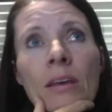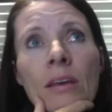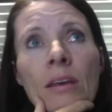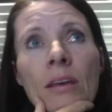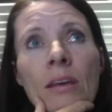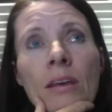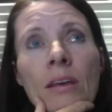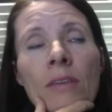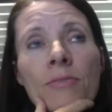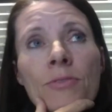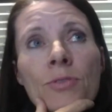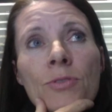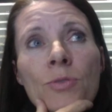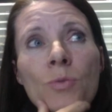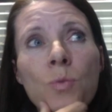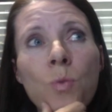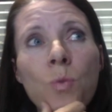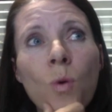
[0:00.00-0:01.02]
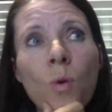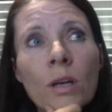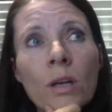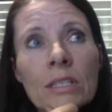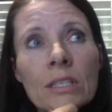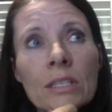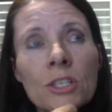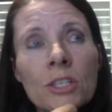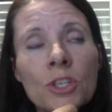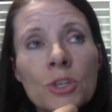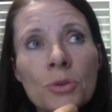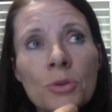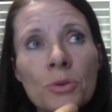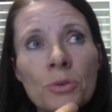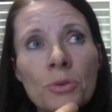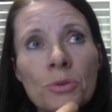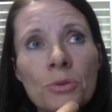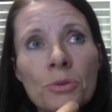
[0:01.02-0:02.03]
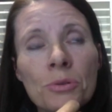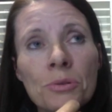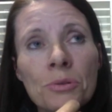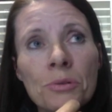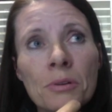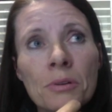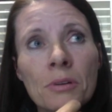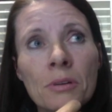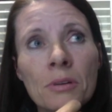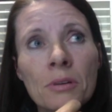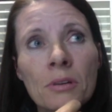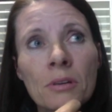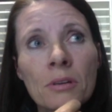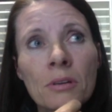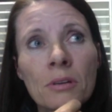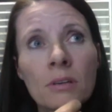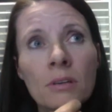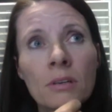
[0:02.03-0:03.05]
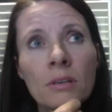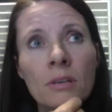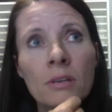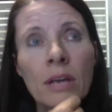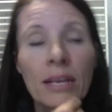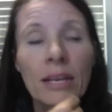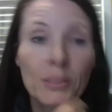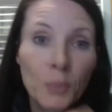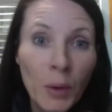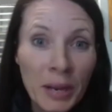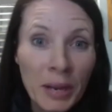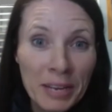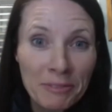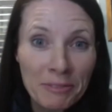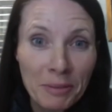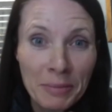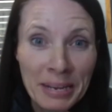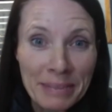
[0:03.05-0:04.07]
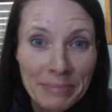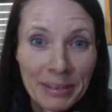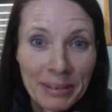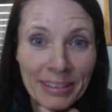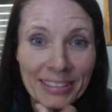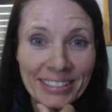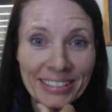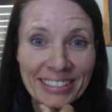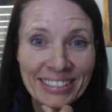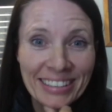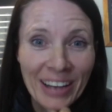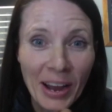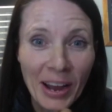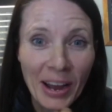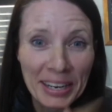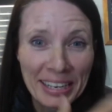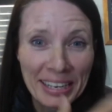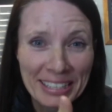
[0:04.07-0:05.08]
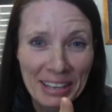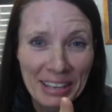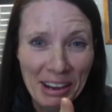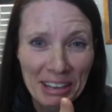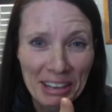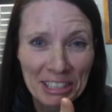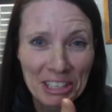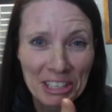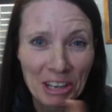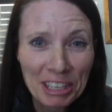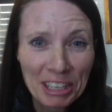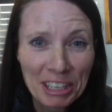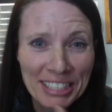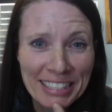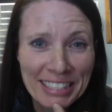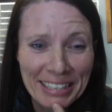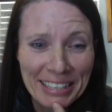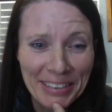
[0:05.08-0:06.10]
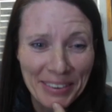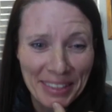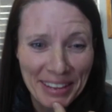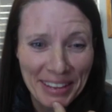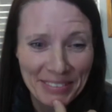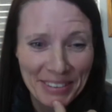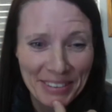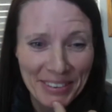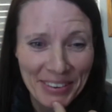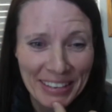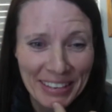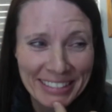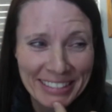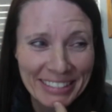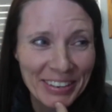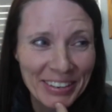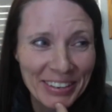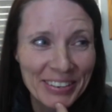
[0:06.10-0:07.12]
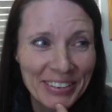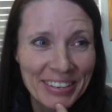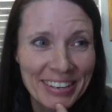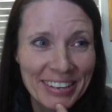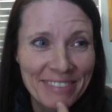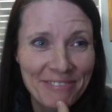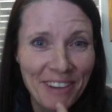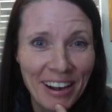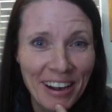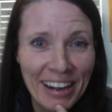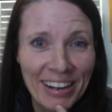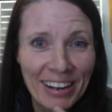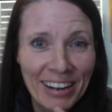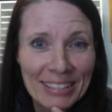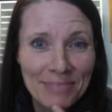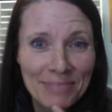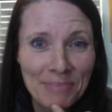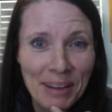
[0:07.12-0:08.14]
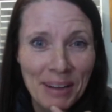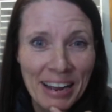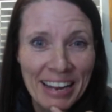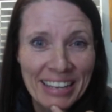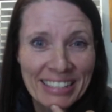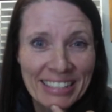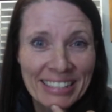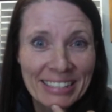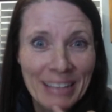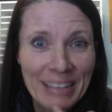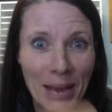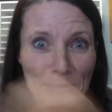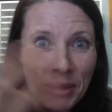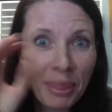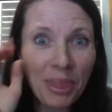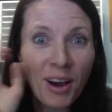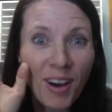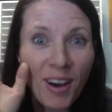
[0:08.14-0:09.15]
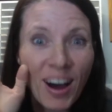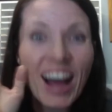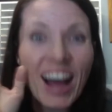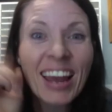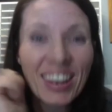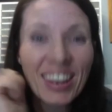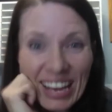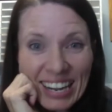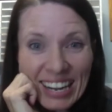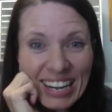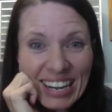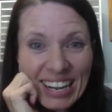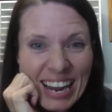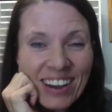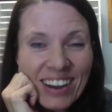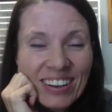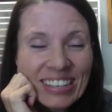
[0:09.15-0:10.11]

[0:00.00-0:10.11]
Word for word: If you want to, it's working for me because I don't get to go to church and sing with everyone. So Friday night's my Sabbath highlight now,